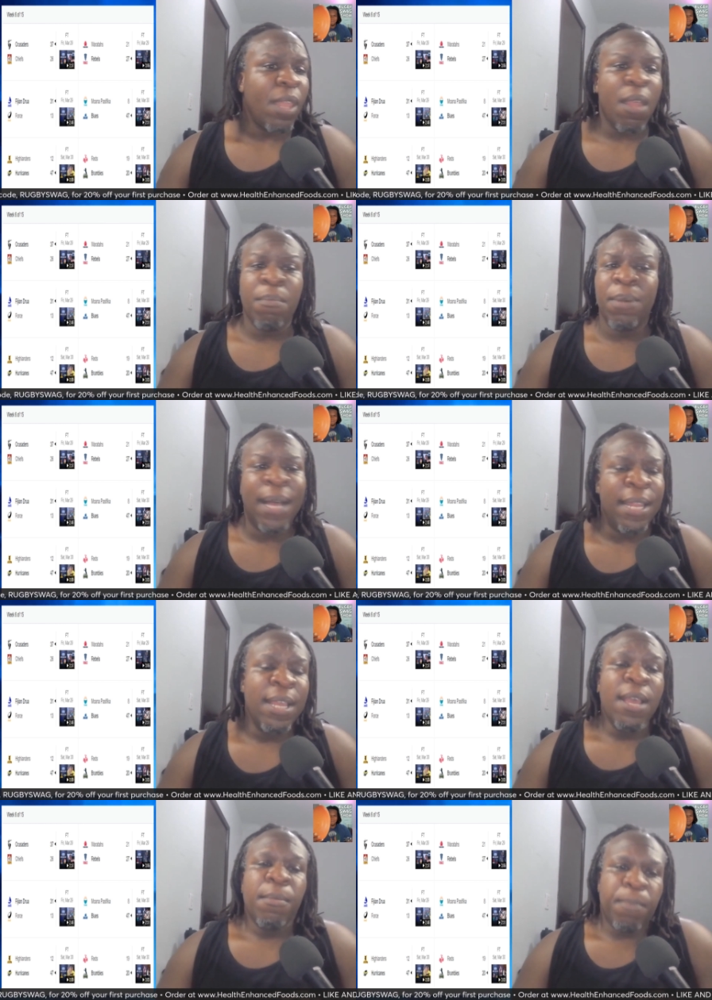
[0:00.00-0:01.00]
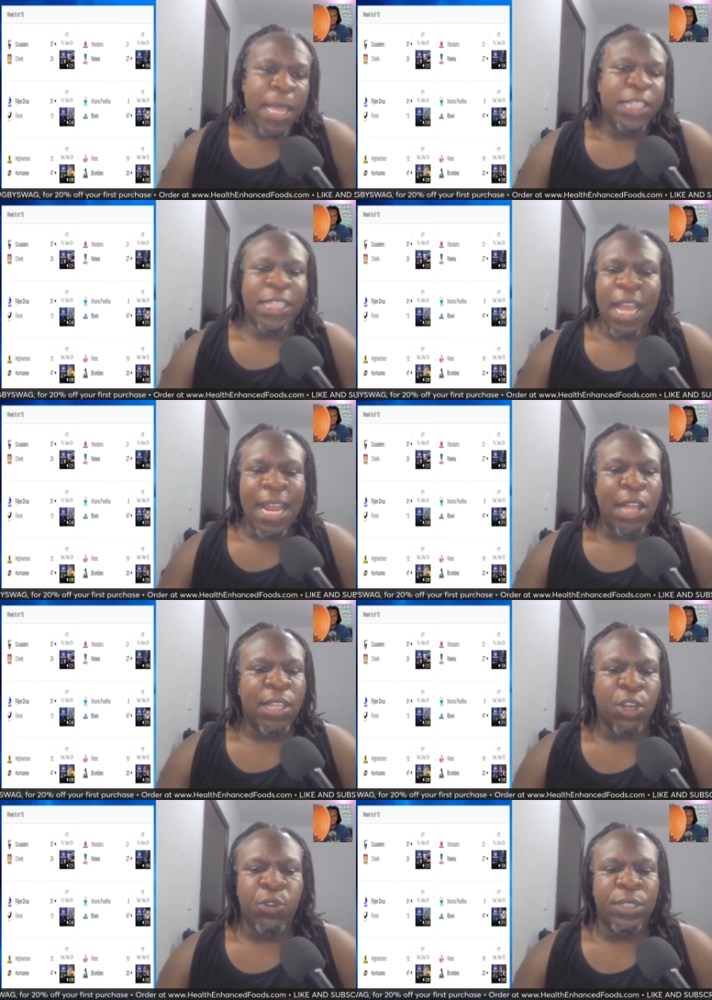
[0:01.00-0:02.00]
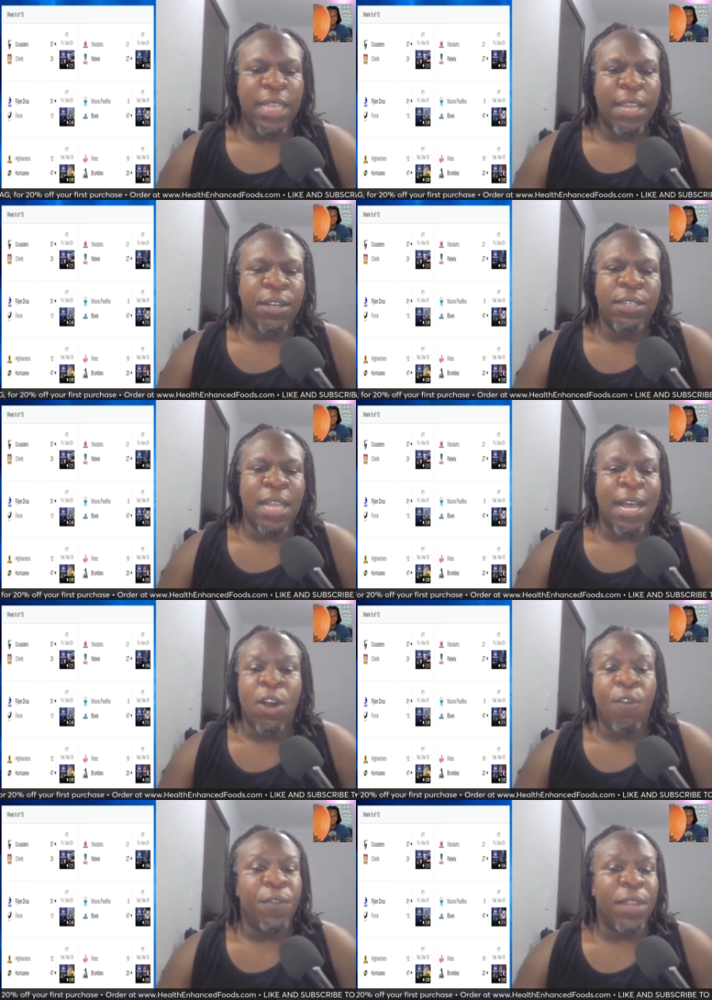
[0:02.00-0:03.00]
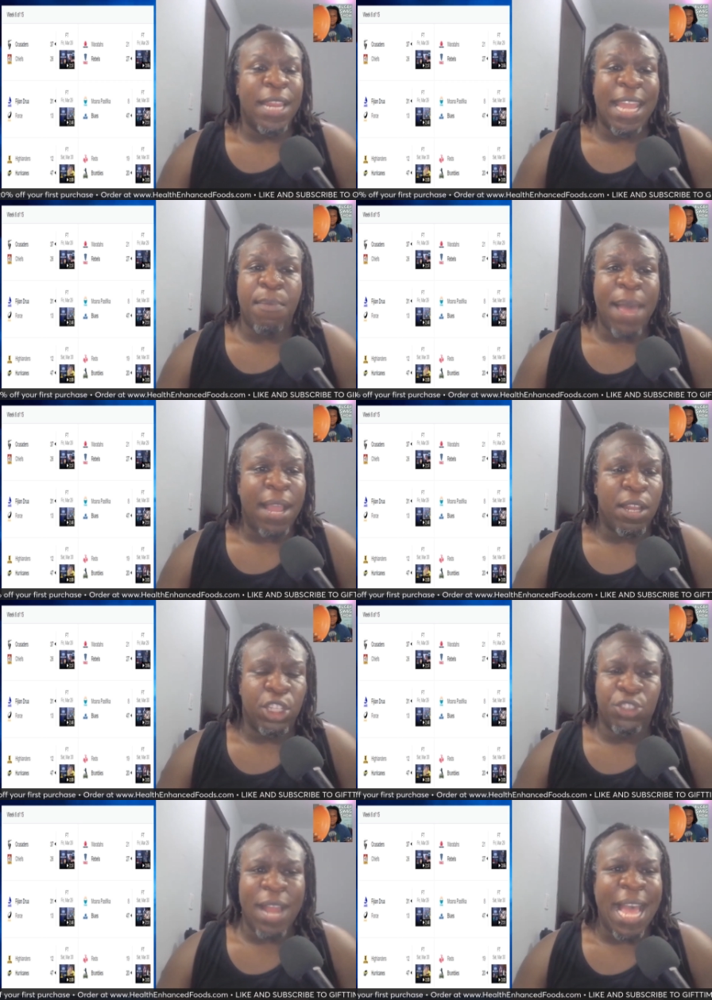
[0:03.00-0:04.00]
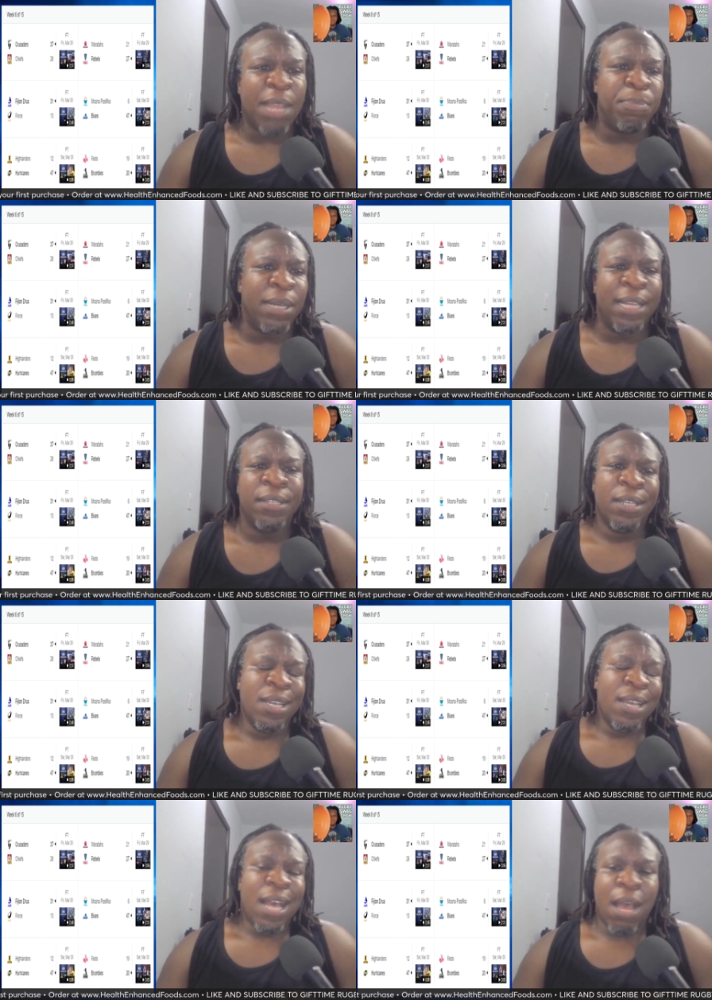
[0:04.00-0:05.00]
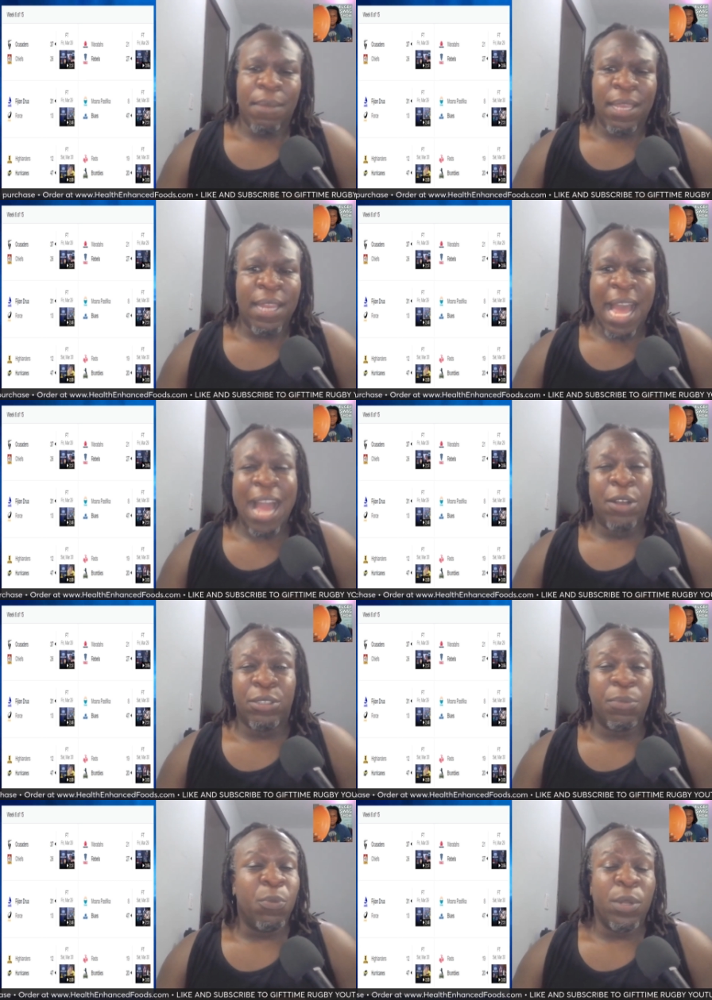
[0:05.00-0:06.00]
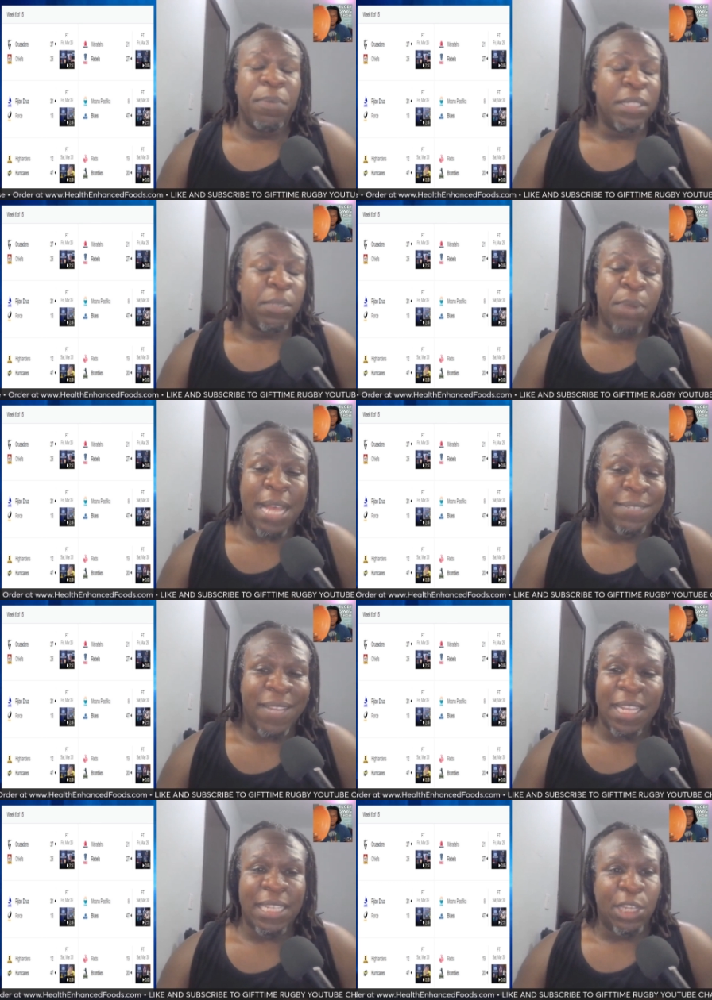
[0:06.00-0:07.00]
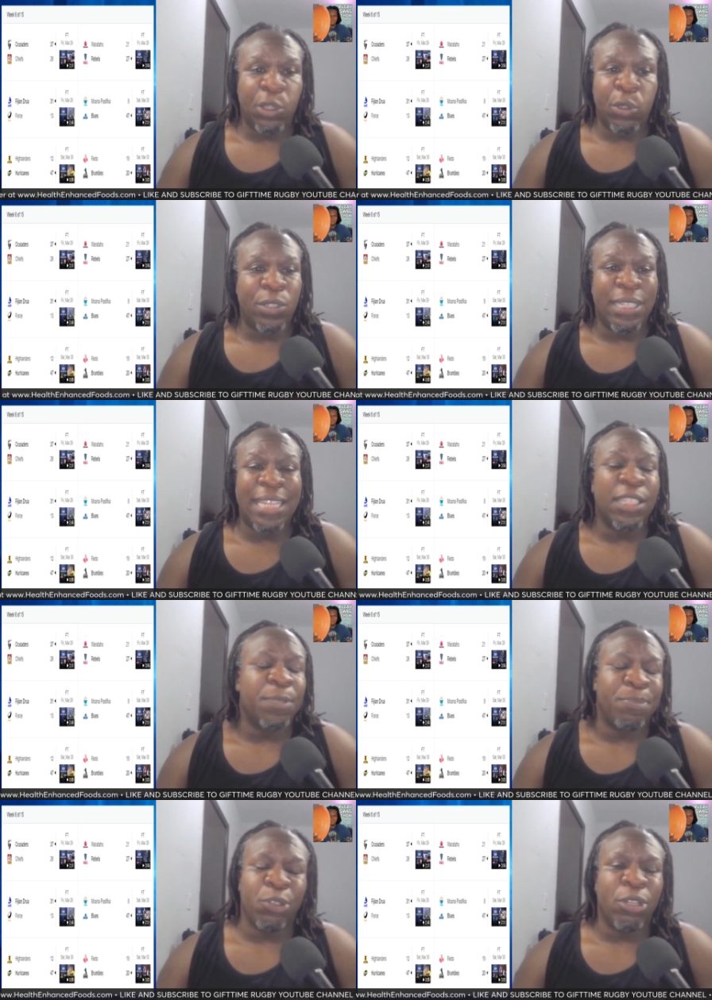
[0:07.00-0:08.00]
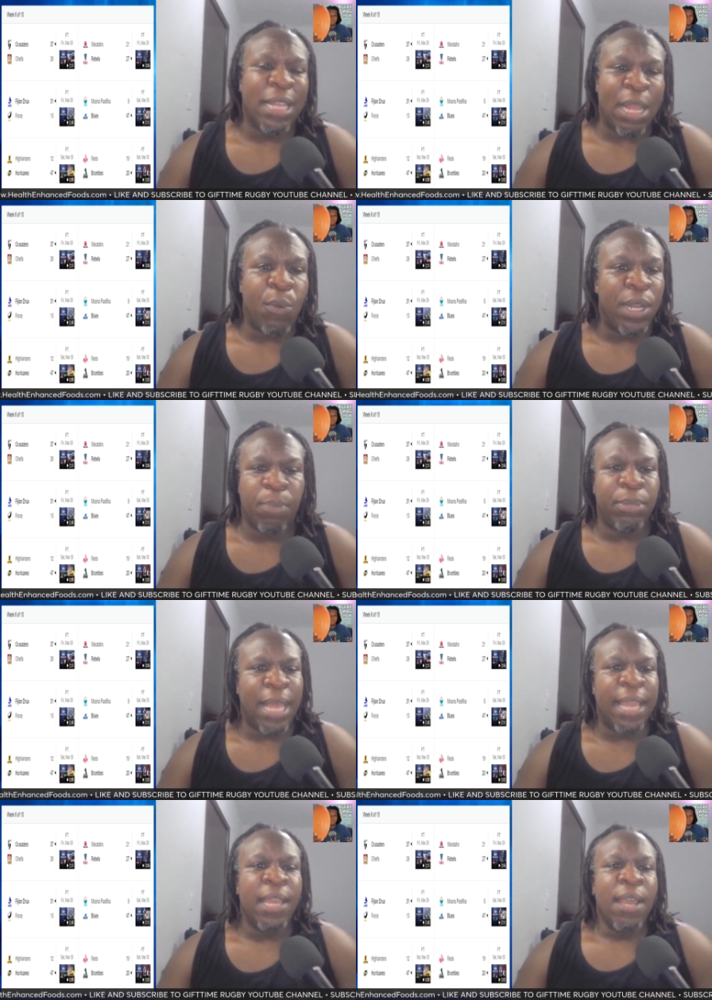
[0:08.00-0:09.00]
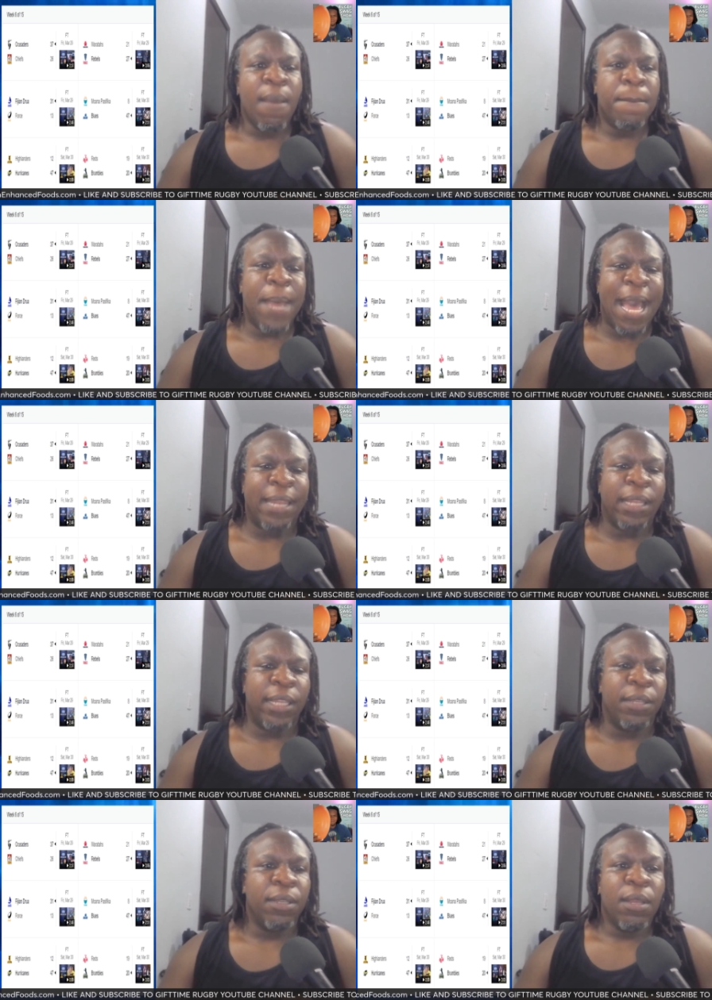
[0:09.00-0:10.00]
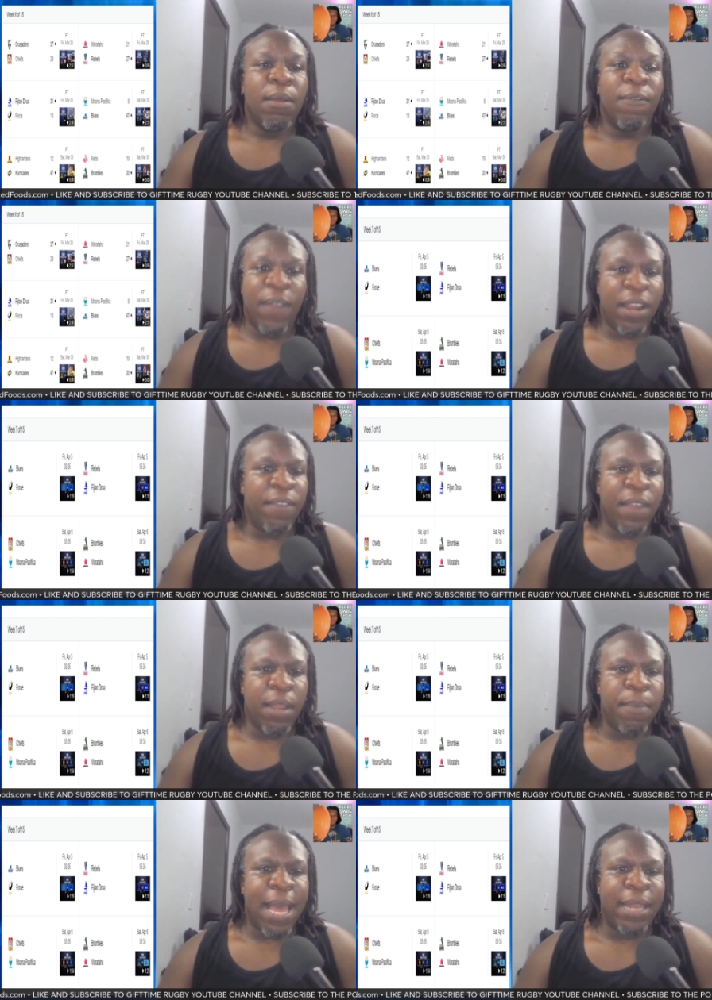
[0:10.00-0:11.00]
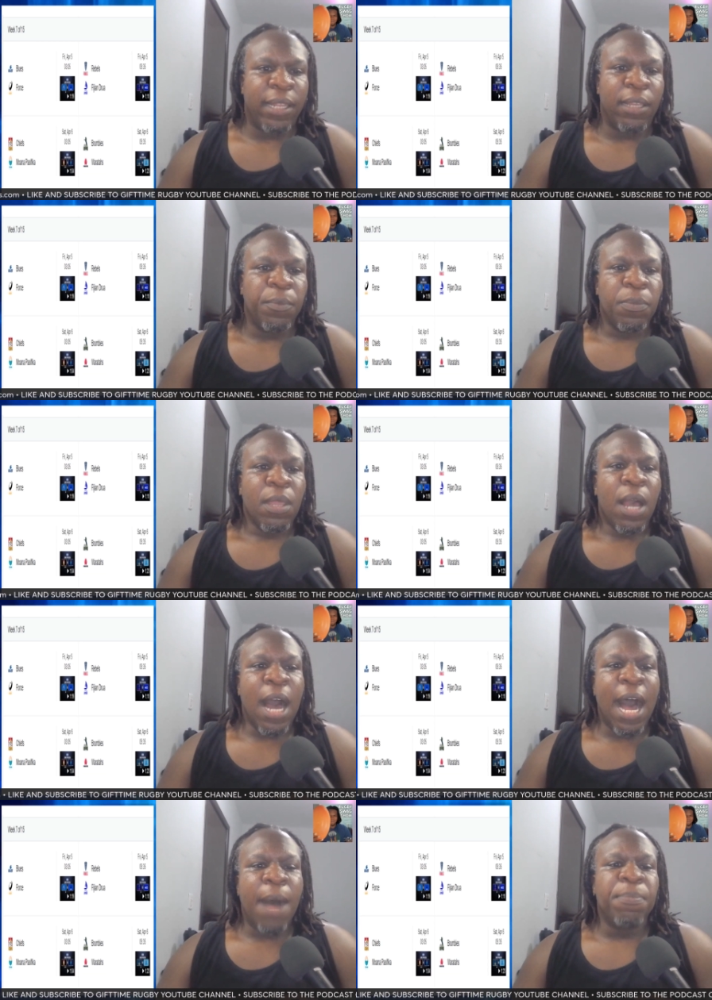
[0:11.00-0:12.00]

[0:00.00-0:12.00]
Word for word: But big shout out to the Crusaders. Uh, hopefully they get back on the track, but. I mean, I also wouldn't be surprised if they continue losing. They just looked like they wanted to play badly, very, very badly. Um,